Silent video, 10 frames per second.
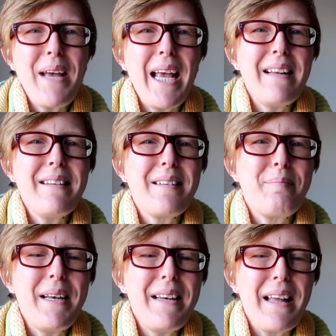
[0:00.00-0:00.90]
and
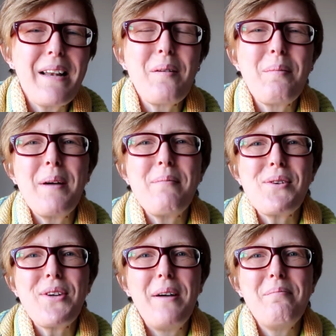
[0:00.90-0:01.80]
spending a little bit more
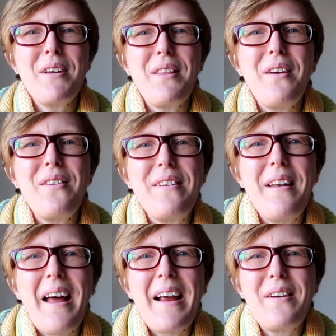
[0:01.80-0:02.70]
time with you
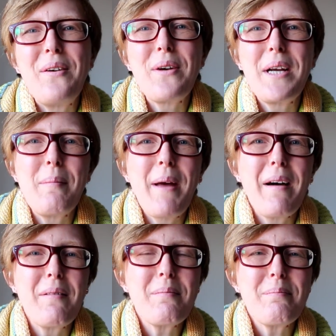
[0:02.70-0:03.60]
today, talking
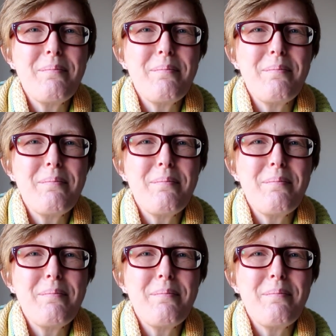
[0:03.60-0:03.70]
about